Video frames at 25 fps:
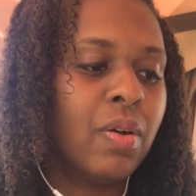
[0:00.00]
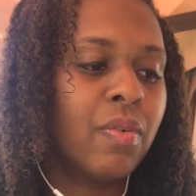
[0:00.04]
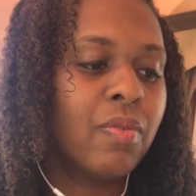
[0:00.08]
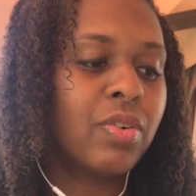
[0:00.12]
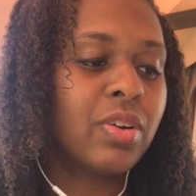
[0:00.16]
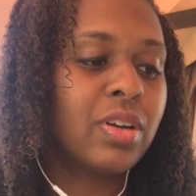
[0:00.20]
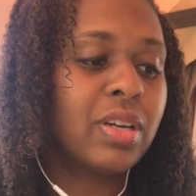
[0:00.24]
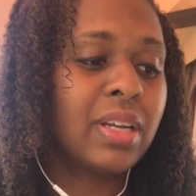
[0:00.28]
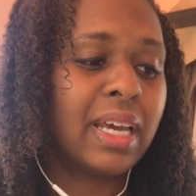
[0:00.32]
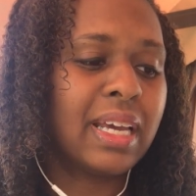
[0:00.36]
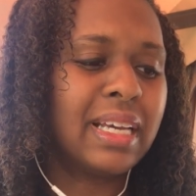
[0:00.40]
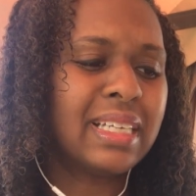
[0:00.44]

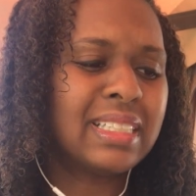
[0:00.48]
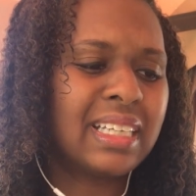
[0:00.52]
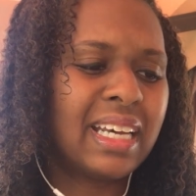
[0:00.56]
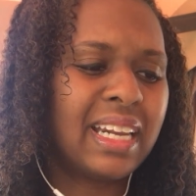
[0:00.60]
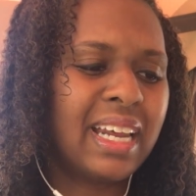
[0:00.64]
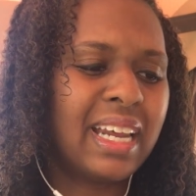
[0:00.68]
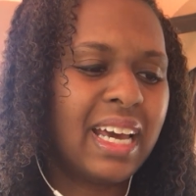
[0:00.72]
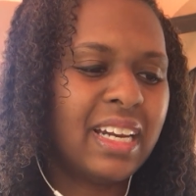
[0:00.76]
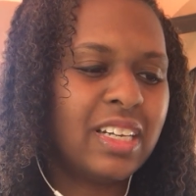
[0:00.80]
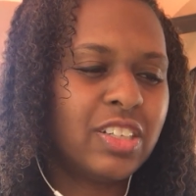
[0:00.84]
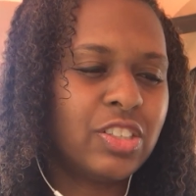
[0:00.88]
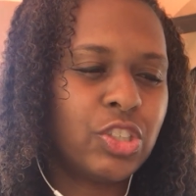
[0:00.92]
For days,
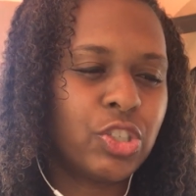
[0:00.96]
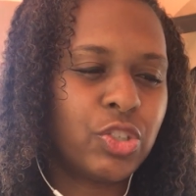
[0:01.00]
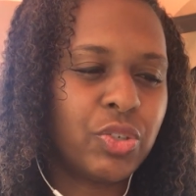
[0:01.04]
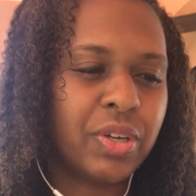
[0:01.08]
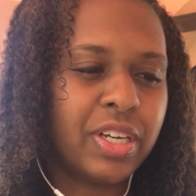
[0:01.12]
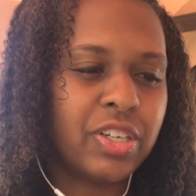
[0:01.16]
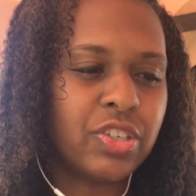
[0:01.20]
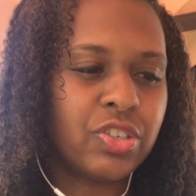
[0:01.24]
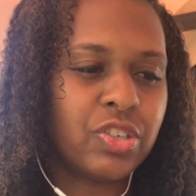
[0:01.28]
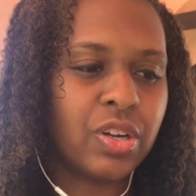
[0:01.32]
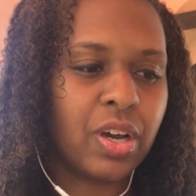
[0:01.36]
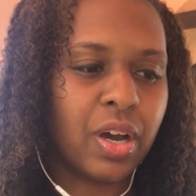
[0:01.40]
I'd had a
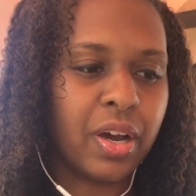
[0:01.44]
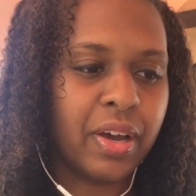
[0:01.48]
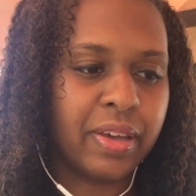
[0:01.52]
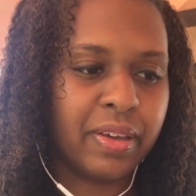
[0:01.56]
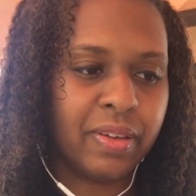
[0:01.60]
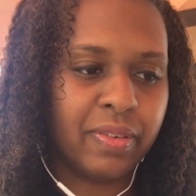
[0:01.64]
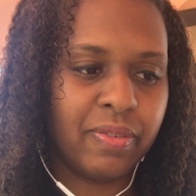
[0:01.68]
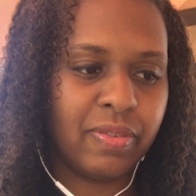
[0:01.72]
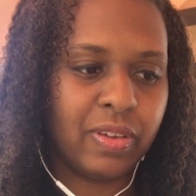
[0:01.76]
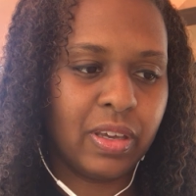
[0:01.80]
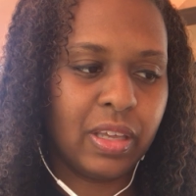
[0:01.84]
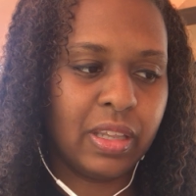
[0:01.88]
strange
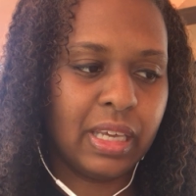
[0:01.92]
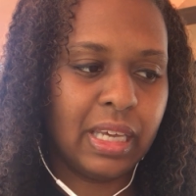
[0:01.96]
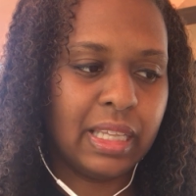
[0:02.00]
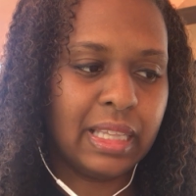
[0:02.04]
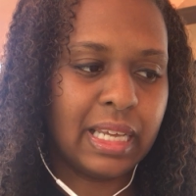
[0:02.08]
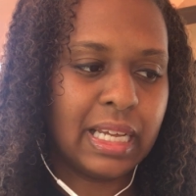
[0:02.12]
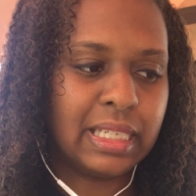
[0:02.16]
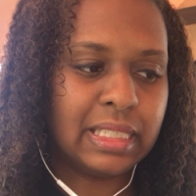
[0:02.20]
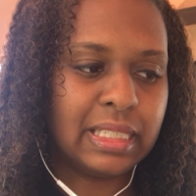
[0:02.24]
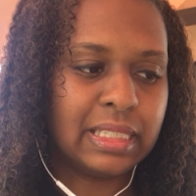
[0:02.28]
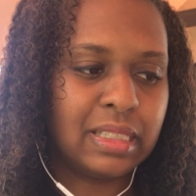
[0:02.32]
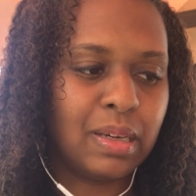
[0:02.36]
gnawing feeling
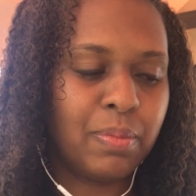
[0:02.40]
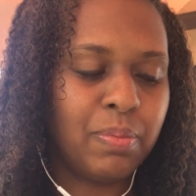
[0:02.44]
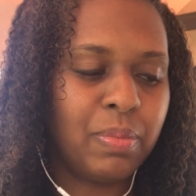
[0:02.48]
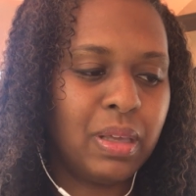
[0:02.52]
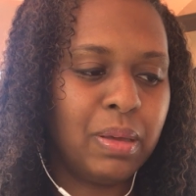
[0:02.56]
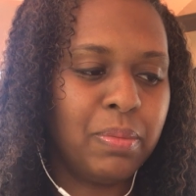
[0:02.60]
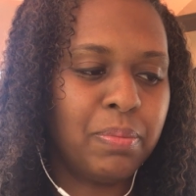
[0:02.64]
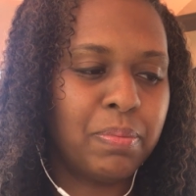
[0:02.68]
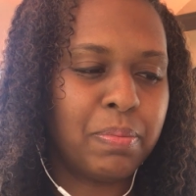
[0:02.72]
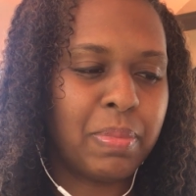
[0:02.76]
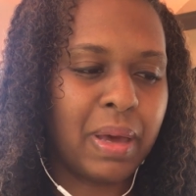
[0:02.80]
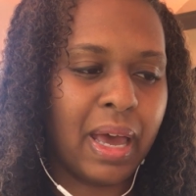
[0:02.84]
that
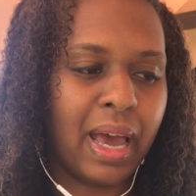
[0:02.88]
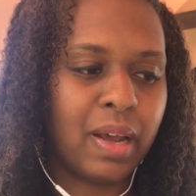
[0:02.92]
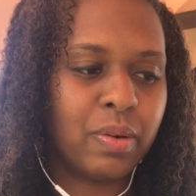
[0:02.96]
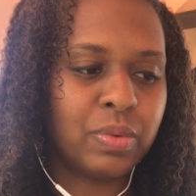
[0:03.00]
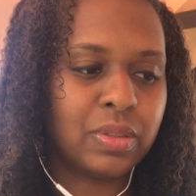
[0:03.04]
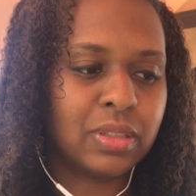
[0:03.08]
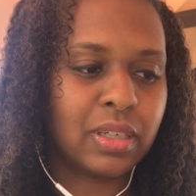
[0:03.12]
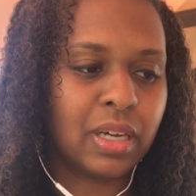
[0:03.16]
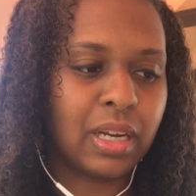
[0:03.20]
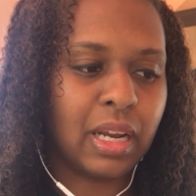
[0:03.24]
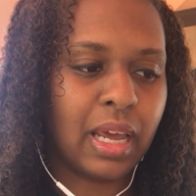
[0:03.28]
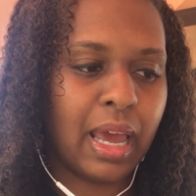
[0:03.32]
something bad
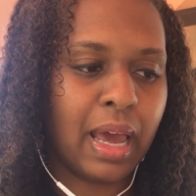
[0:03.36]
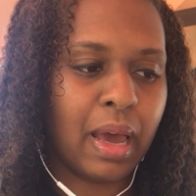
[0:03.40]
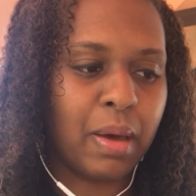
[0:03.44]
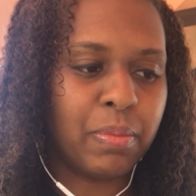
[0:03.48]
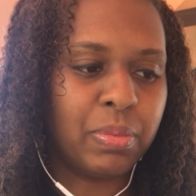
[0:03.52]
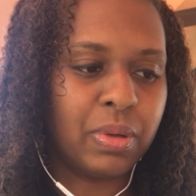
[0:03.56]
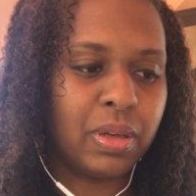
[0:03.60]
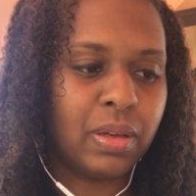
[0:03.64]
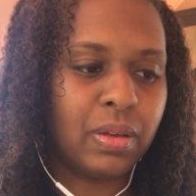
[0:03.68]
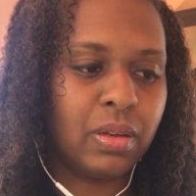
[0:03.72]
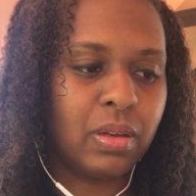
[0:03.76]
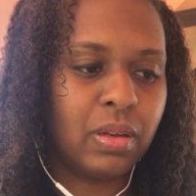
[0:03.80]
was going to
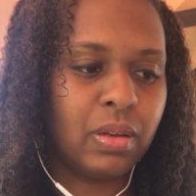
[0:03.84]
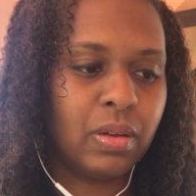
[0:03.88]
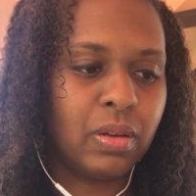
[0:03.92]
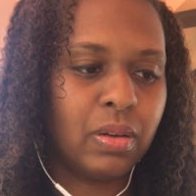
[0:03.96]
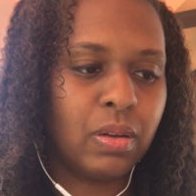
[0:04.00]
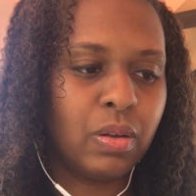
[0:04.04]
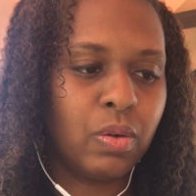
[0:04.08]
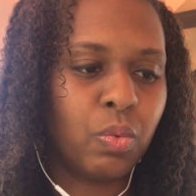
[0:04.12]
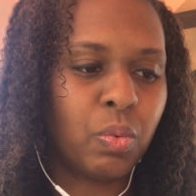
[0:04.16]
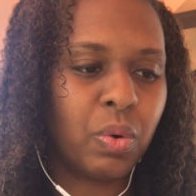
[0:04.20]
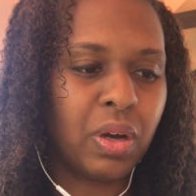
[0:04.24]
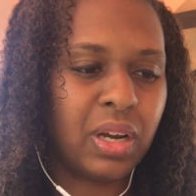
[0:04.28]
happen.
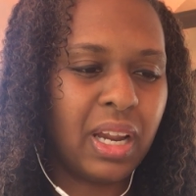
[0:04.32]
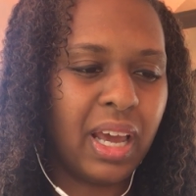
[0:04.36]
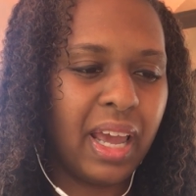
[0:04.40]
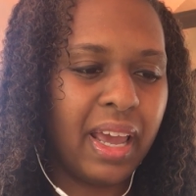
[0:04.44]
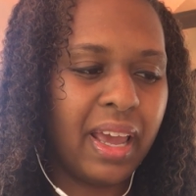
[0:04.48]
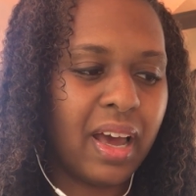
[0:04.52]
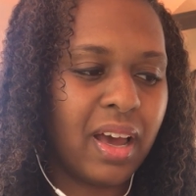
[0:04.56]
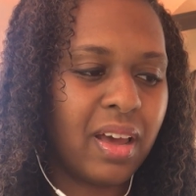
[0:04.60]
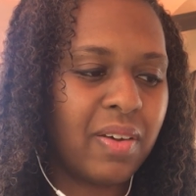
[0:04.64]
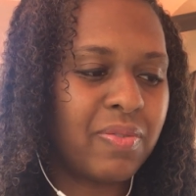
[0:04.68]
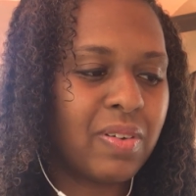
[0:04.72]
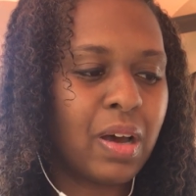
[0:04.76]
One
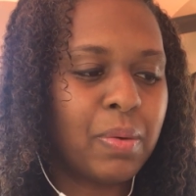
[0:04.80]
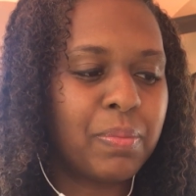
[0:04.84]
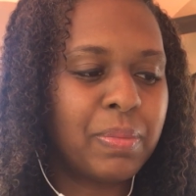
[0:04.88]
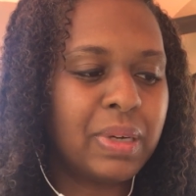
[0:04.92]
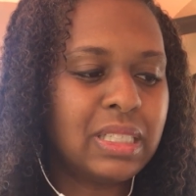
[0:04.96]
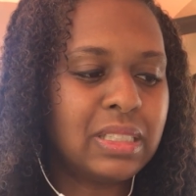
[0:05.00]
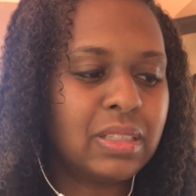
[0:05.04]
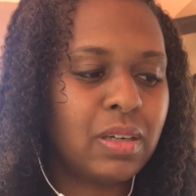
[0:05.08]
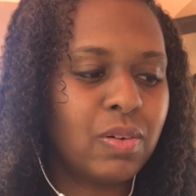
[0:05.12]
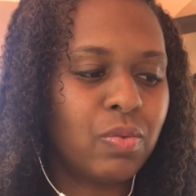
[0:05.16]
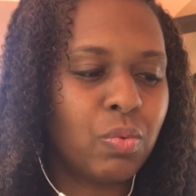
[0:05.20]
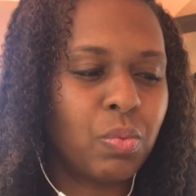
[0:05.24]
night, I found
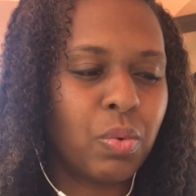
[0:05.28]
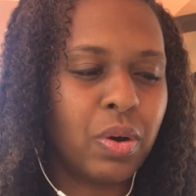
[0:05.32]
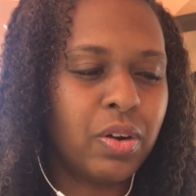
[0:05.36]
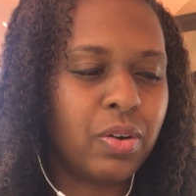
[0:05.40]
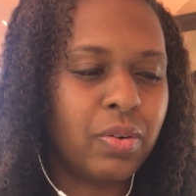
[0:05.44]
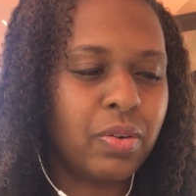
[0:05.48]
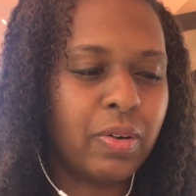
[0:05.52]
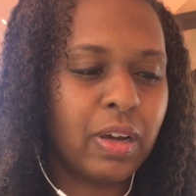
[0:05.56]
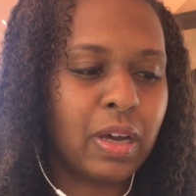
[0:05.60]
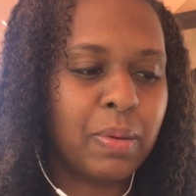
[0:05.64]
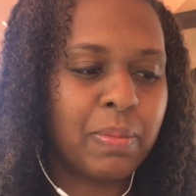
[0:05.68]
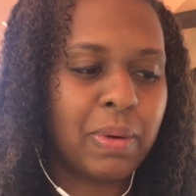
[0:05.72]
myself
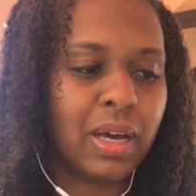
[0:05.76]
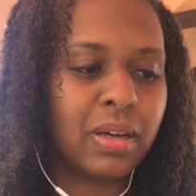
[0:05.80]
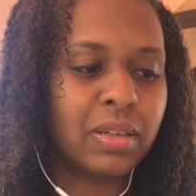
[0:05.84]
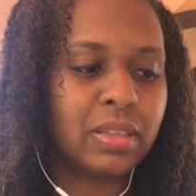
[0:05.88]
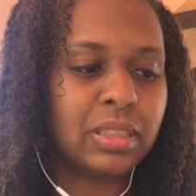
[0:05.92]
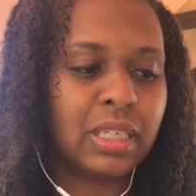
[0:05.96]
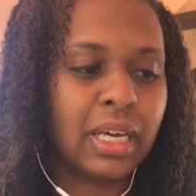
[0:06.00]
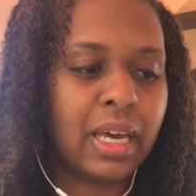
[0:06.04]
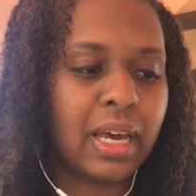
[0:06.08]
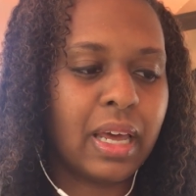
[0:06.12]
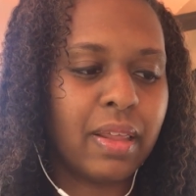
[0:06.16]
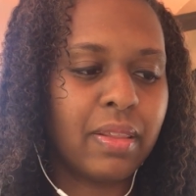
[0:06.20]
wondering about
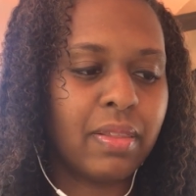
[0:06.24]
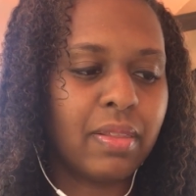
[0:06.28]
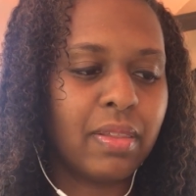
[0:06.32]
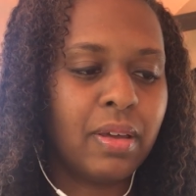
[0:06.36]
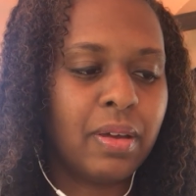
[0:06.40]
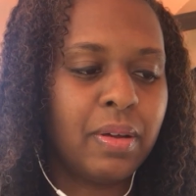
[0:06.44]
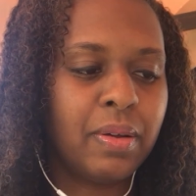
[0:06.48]
death.